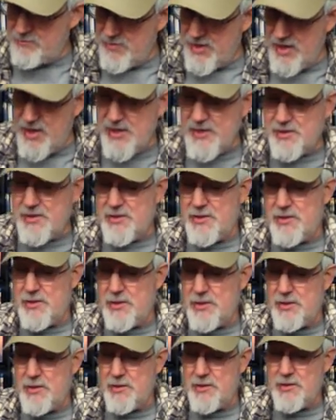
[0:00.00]

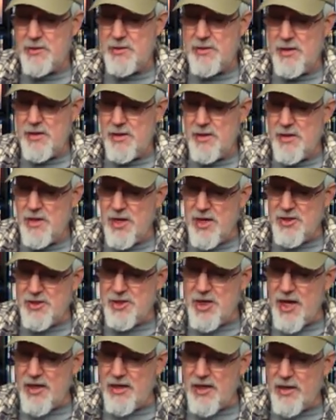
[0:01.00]
minutes. A
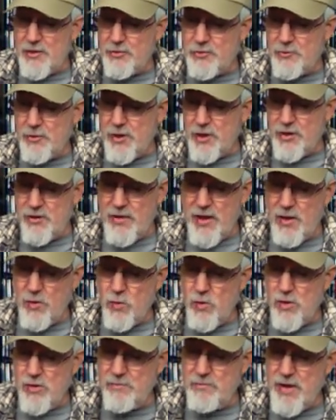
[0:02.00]
shocking thriller that
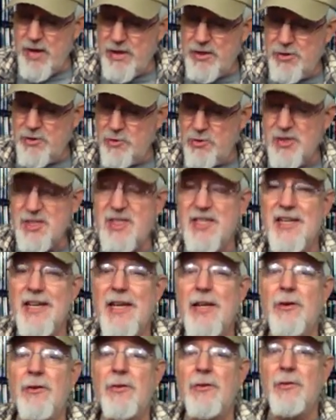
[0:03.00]
will make your
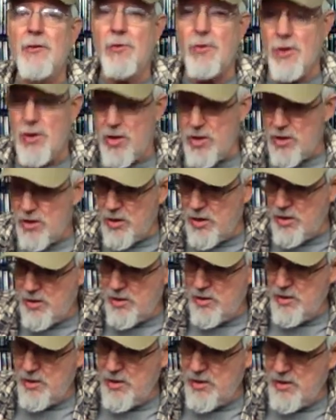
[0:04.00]
skin crawl.
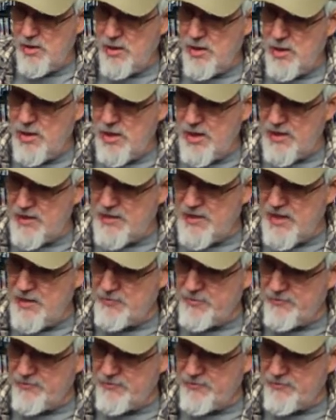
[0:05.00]
A team